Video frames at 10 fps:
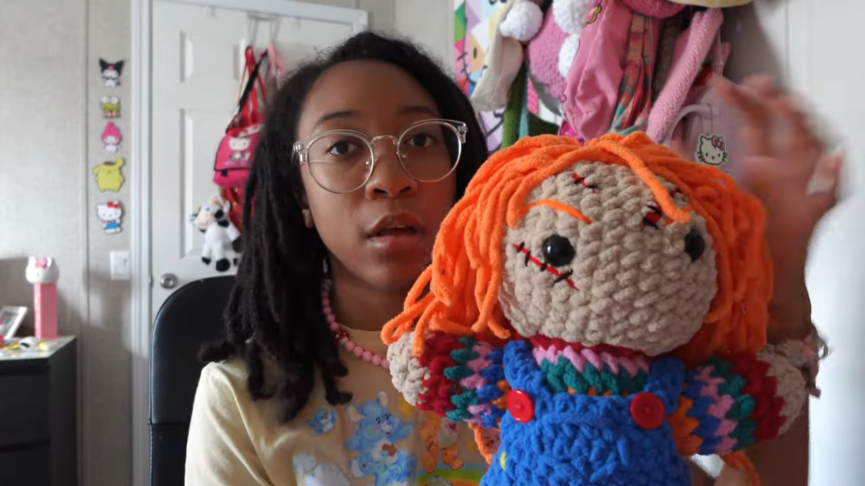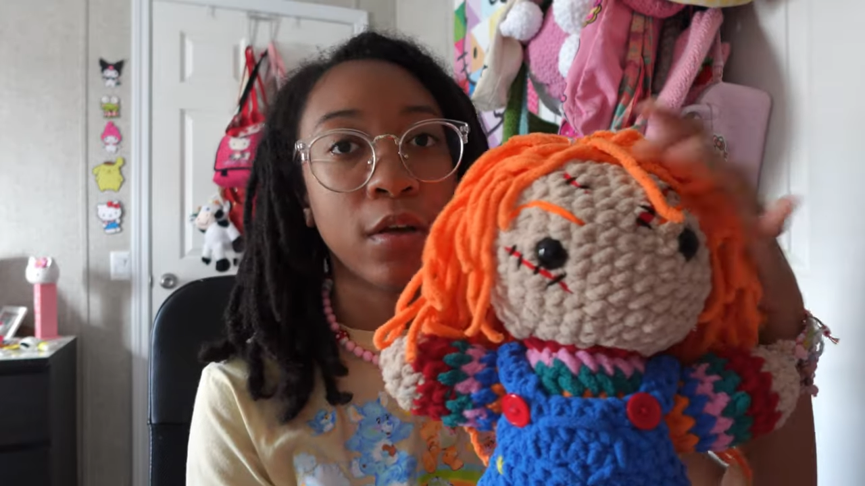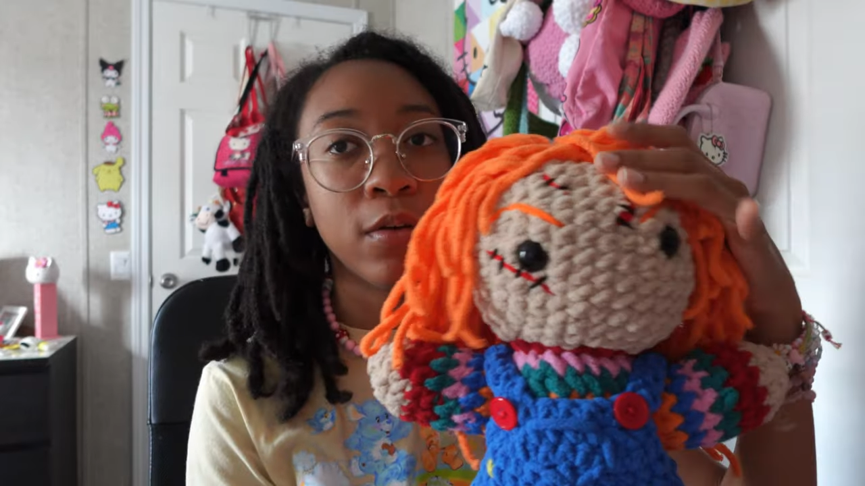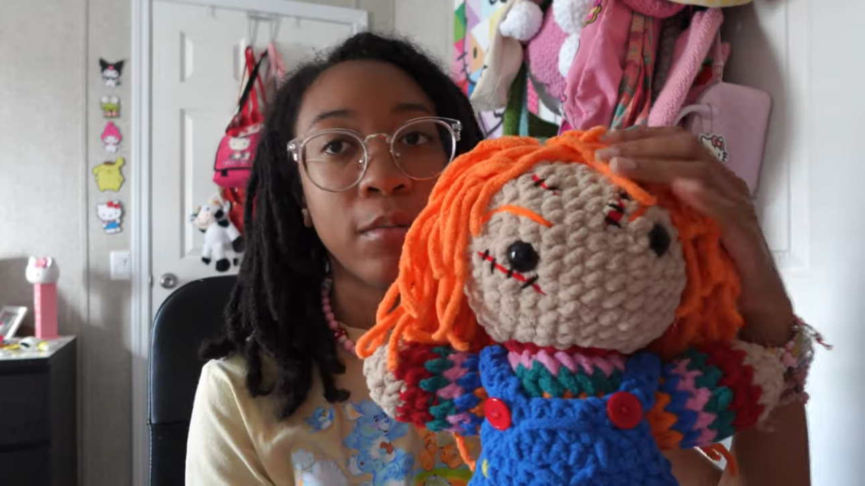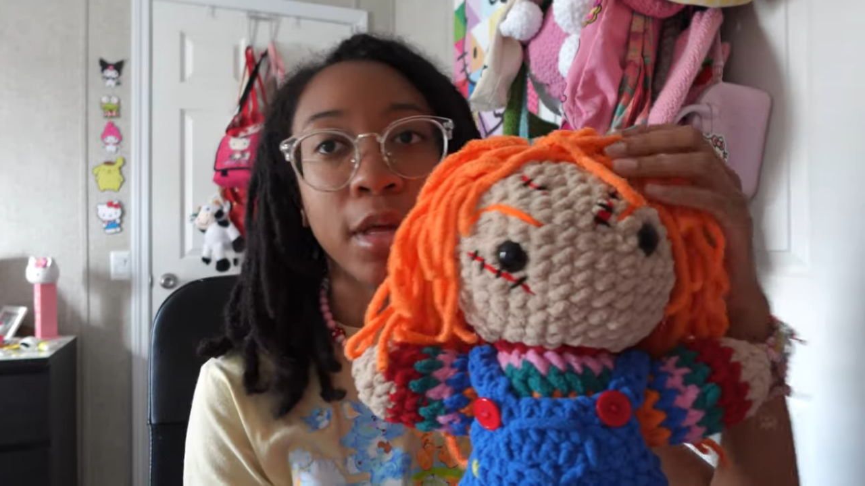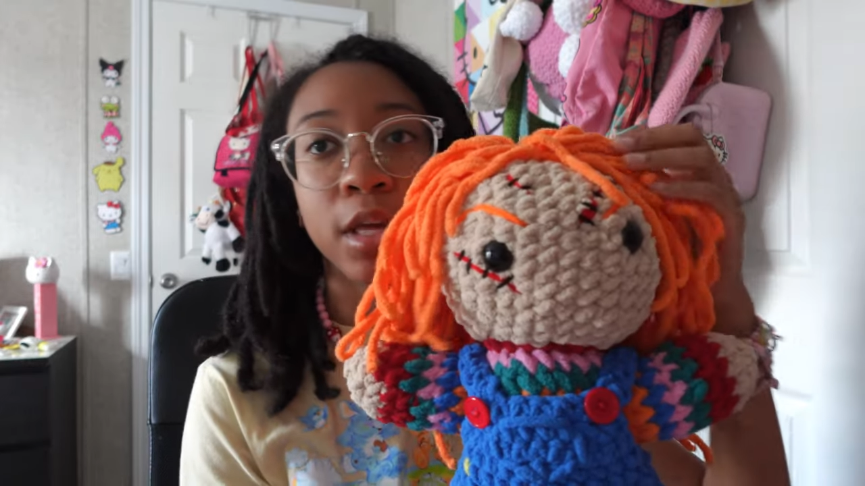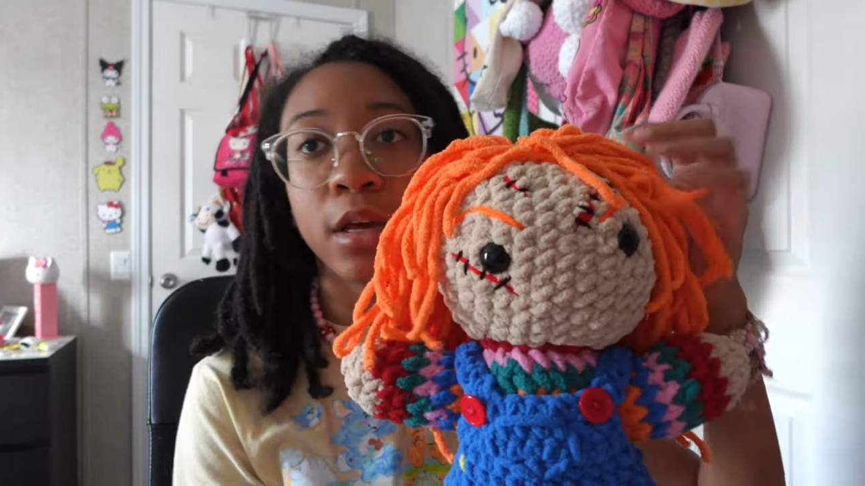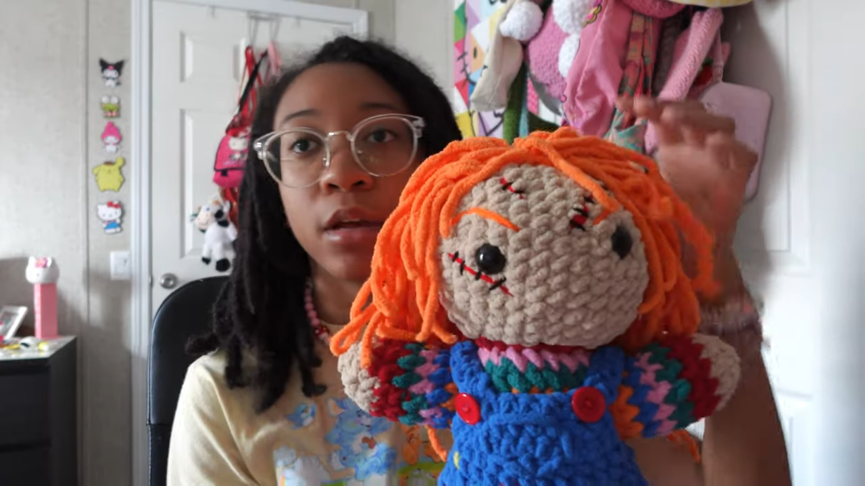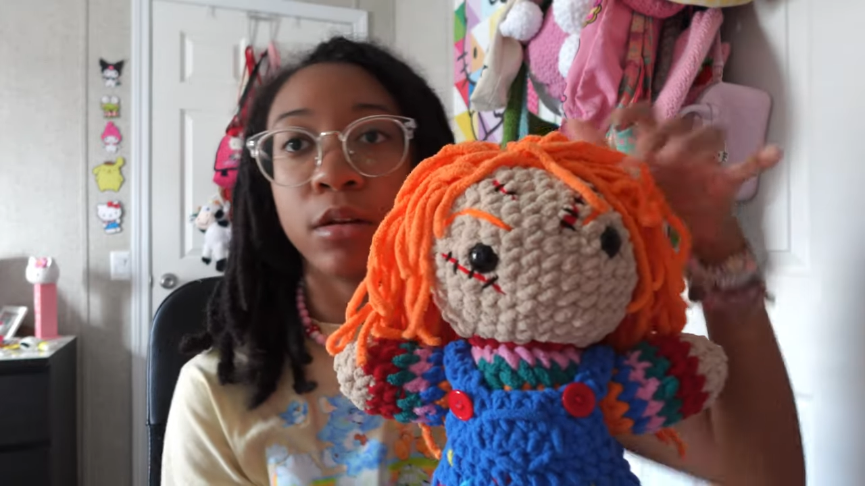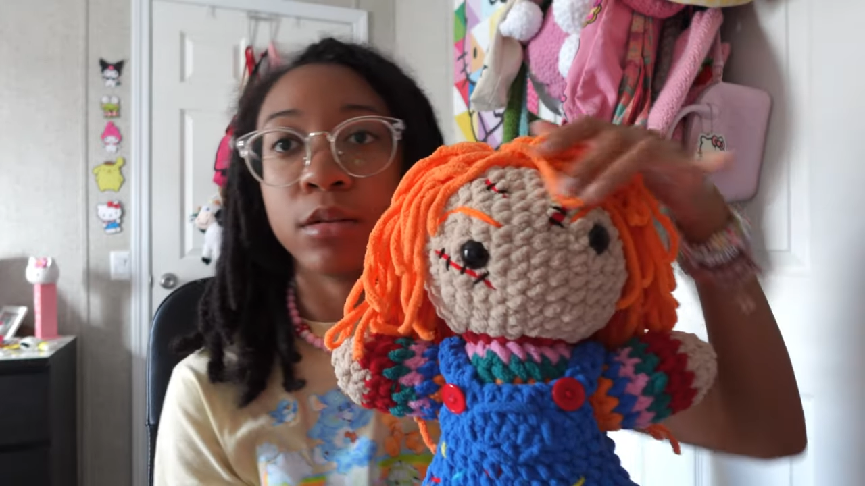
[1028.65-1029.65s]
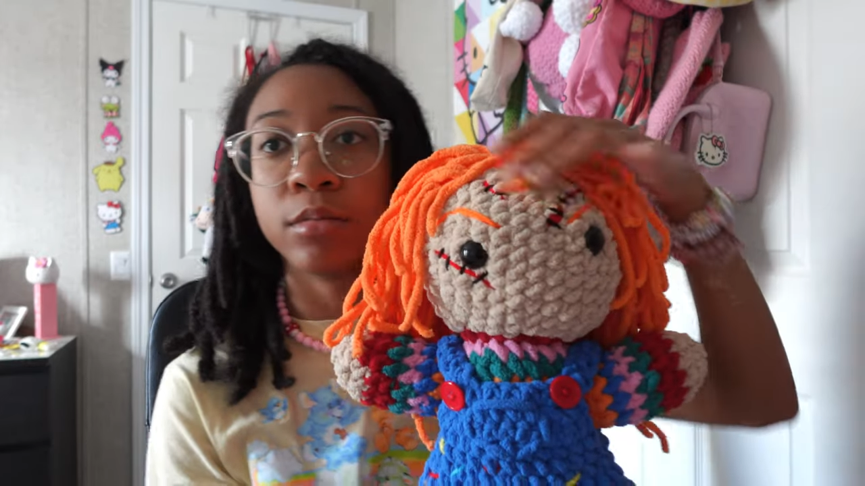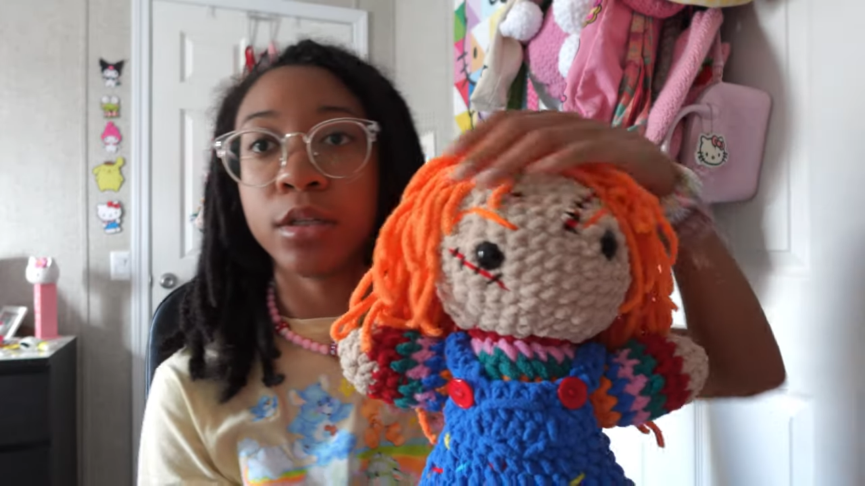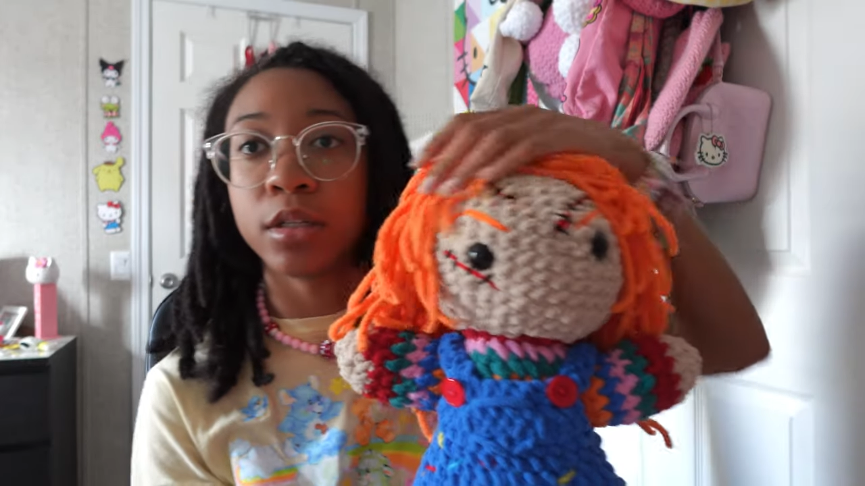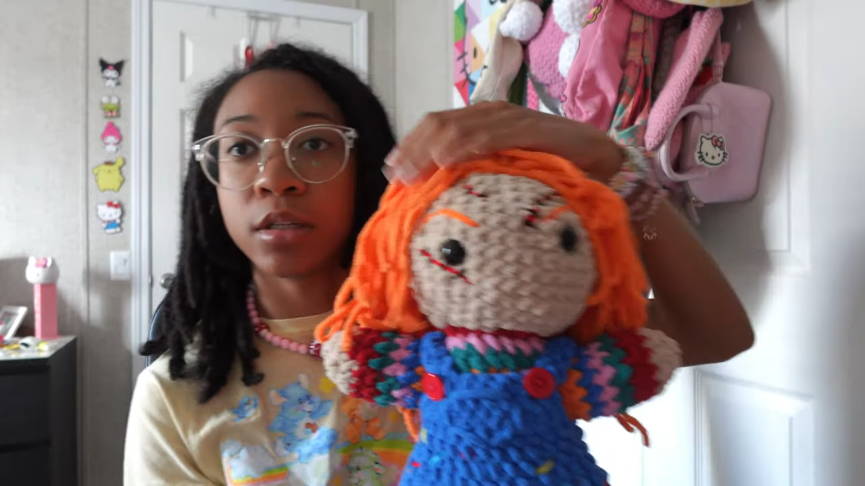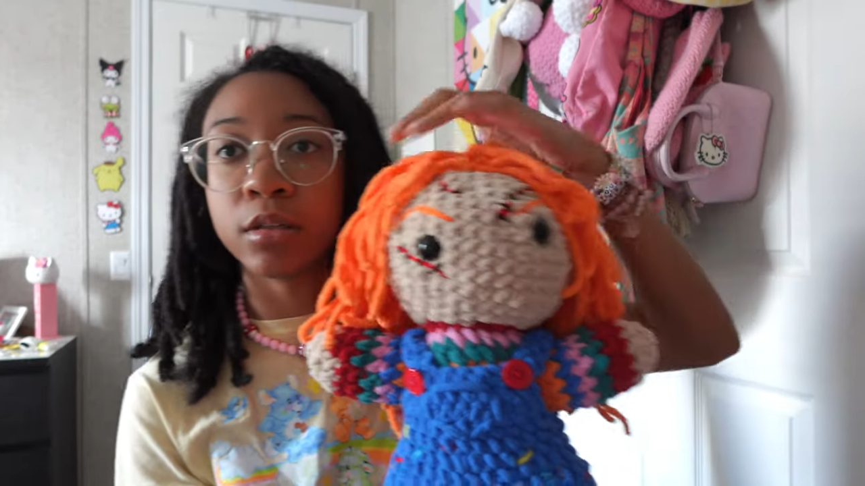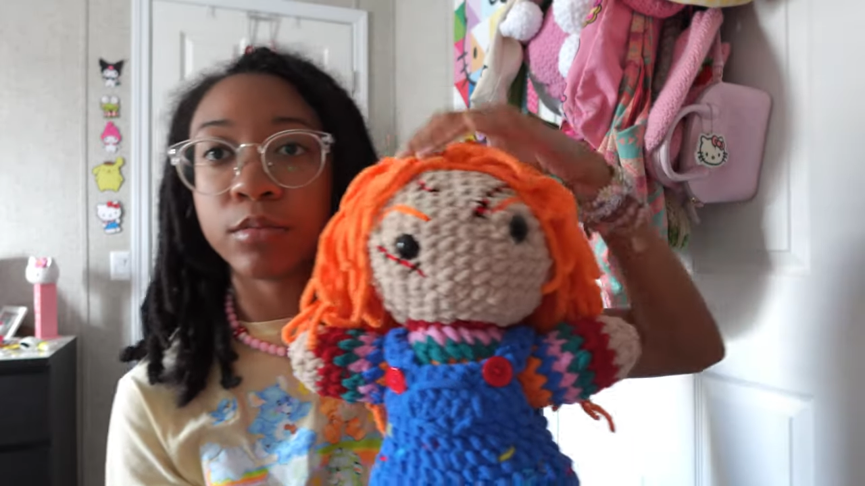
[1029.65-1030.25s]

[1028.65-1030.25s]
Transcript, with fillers: Oh my god, hold on, let me look.